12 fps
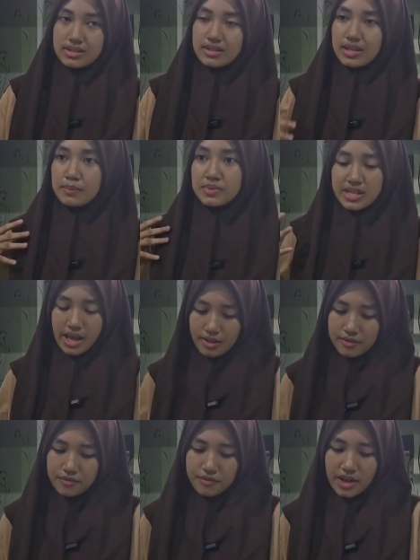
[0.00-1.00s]

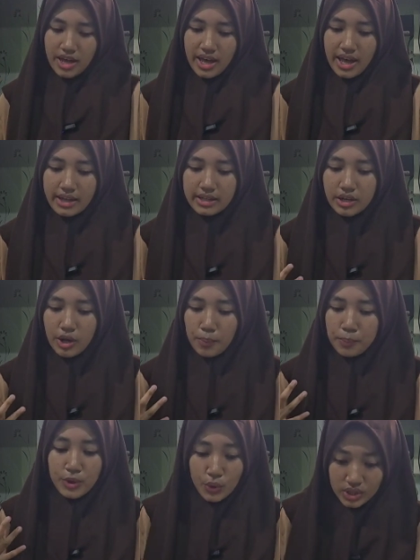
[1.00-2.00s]
themselves and
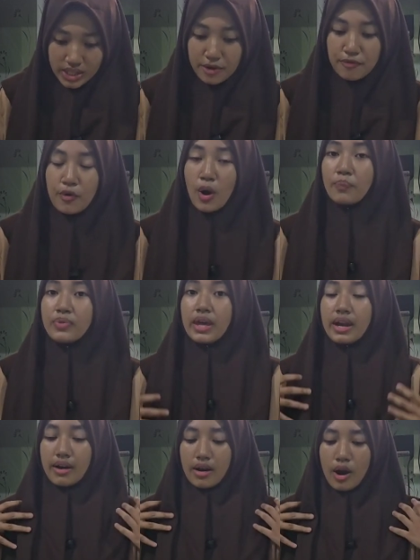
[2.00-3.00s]
not purely from
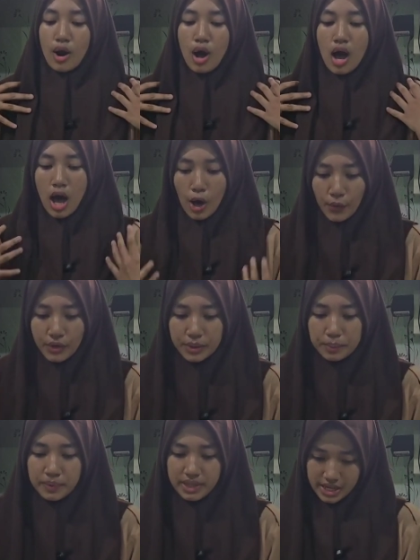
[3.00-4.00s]
their
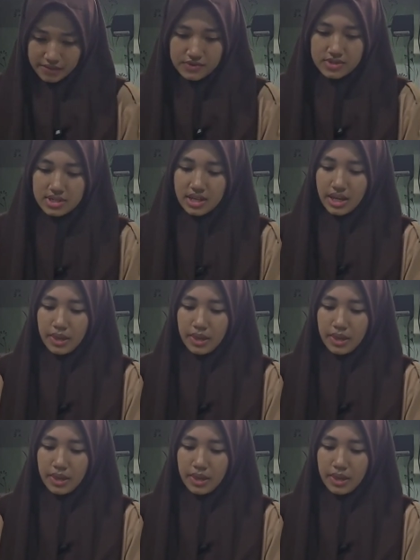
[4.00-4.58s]
own beliefs.